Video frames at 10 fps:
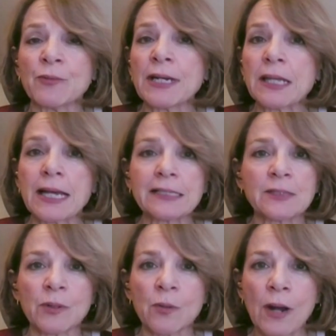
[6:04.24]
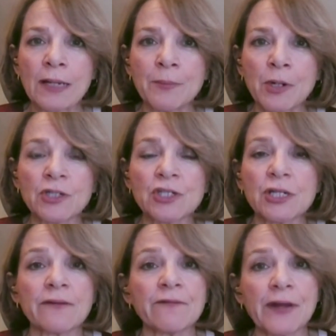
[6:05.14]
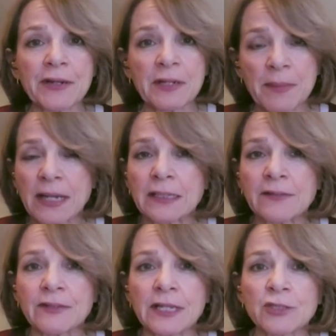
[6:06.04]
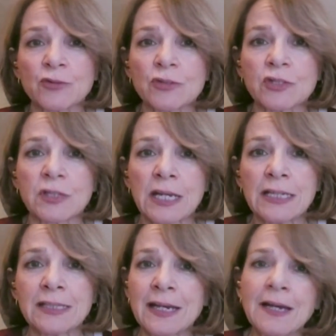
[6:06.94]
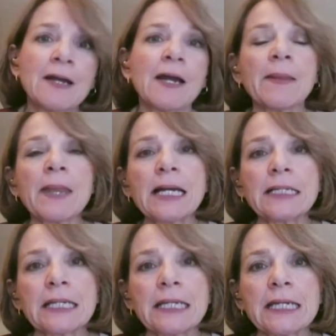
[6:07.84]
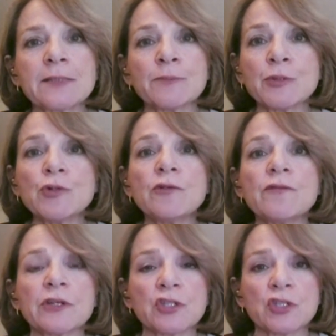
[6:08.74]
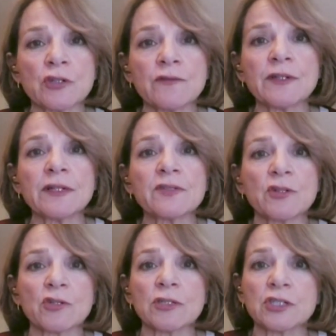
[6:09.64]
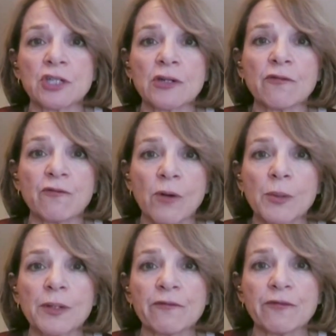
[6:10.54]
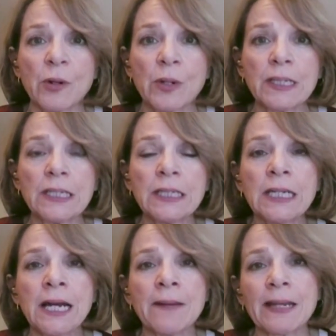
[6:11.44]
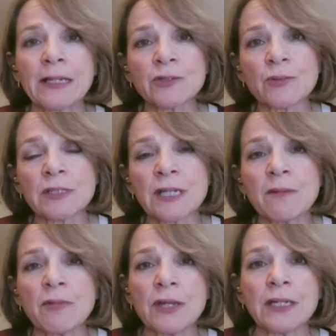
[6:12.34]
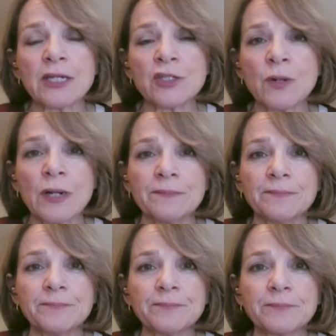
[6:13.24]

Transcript: been reelected with a wide margin in a very competitive electoral state, and that he has moved the conservative social agenda forward in Florida, and that he'll do the same thing nationwide.